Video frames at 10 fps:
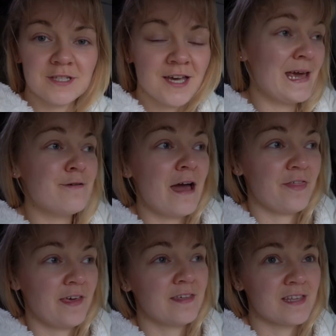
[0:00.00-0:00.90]
But now I
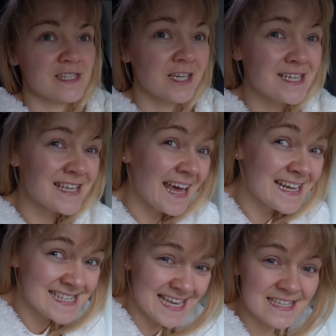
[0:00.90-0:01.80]
think the sun is kind
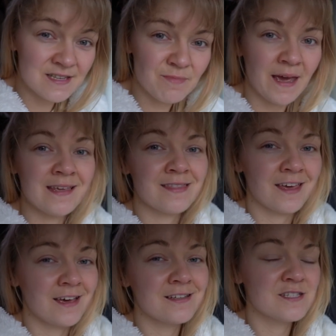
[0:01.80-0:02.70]
of setting behind the
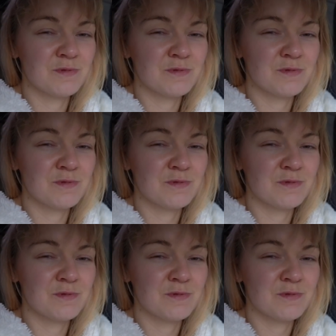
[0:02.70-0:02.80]
hills.